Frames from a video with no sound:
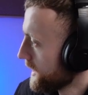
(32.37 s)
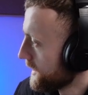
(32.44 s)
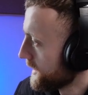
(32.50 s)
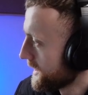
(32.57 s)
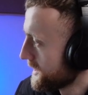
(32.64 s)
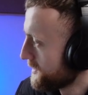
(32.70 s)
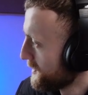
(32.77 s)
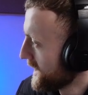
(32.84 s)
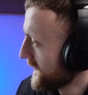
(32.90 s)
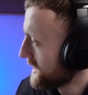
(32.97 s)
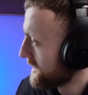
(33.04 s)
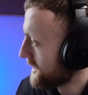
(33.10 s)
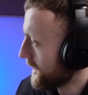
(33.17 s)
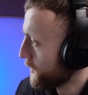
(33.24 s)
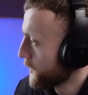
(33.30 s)
This
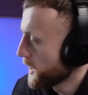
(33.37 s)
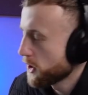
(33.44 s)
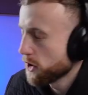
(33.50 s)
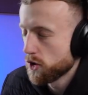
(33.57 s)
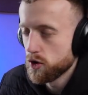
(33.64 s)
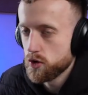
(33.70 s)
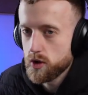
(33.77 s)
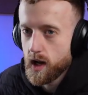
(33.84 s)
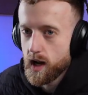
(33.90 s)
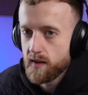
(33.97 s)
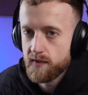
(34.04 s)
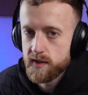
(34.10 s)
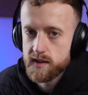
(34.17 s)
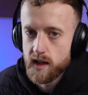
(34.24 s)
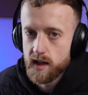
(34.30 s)
means that we can look at
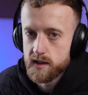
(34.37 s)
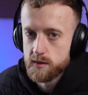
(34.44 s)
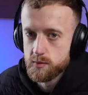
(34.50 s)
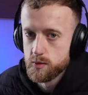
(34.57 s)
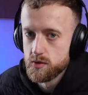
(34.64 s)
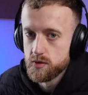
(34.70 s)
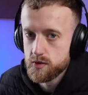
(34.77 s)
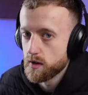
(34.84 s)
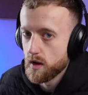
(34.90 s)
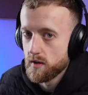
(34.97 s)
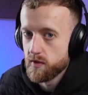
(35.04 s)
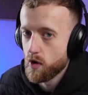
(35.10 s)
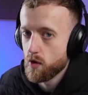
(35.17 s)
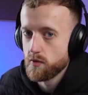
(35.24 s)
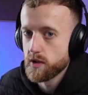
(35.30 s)
advertisements that have
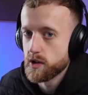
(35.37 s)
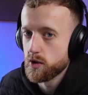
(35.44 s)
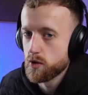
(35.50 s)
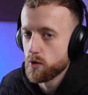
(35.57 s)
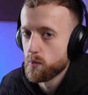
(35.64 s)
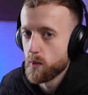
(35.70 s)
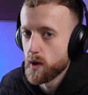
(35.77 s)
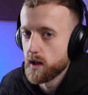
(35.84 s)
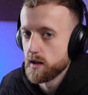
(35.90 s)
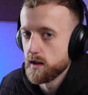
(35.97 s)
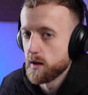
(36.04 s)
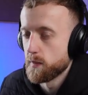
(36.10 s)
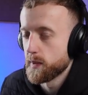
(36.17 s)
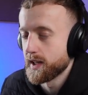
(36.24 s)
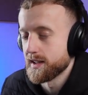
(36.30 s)
already done well
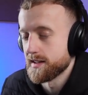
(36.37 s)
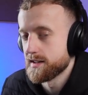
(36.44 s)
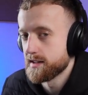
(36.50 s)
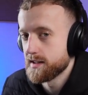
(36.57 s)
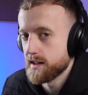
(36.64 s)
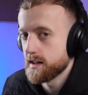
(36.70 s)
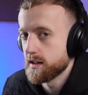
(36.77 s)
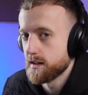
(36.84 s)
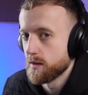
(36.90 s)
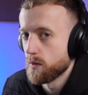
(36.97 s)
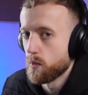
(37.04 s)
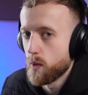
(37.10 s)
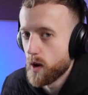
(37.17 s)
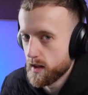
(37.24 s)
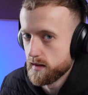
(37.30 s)
and we can see
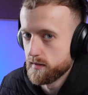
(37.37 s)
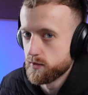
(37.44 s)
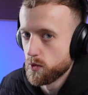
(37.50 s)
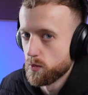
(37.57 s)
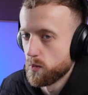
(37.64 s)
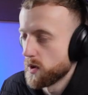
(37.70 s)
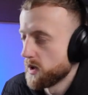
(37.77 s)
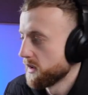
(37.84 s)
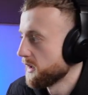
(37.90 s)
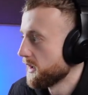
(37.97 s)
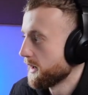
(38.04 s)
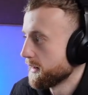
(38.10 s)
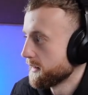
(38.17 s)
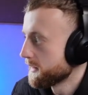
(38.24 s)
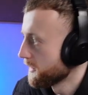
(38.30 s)
why they've done well
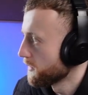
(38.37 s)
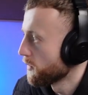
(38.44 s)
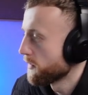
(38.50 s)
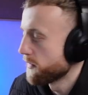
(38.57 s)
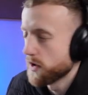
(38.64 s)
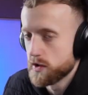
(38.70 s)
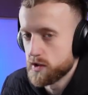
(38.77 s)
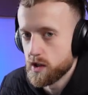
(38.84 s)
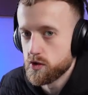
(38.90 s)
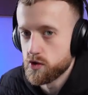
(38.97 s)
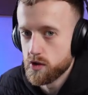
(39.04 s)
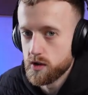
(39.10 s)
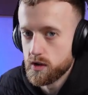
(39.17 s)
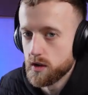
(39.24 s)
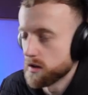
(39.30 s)
and reverse
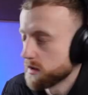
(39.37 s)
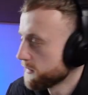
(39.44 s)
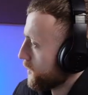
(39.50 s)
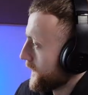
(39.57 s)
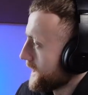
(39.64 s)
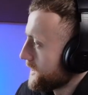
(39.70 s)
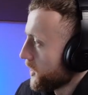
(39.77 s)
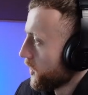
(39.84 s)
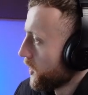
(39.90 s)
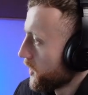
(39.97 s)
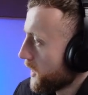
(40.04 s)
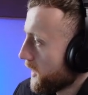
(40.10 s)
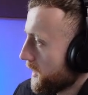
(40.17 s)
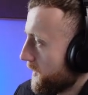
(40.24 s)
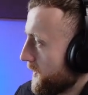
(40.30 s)
engineer. We need to look
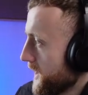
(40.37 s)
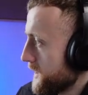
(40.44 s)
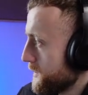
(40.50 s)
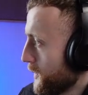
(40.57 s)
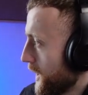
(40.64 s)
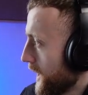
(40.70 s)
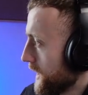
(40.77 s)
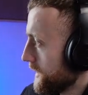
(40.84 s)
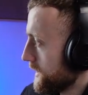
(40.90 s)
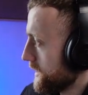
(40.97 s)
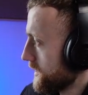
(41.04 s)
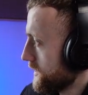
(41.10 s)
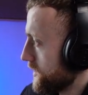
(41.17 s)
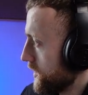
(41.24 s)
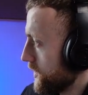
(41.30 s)
at the Facebook ads
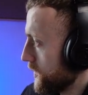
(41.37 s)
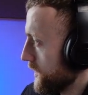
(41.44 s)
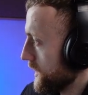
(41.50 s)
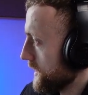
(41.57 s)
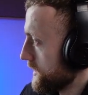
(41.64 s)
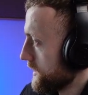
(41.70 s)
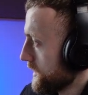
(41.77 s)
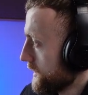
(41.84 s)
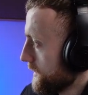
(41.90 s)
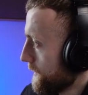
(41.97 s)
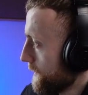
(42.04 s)
to do this